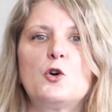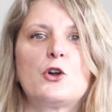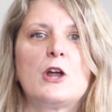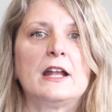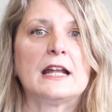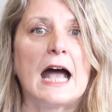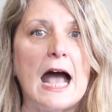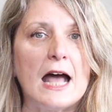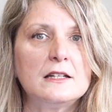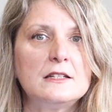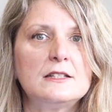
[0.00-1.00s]
or
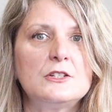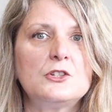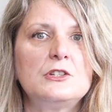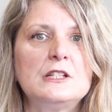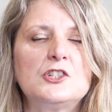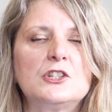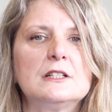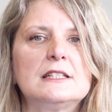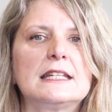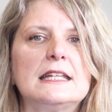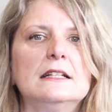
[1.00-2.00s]
enhance your digital
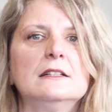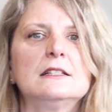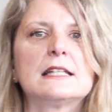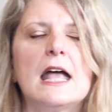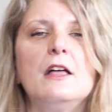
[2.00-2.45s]
skills,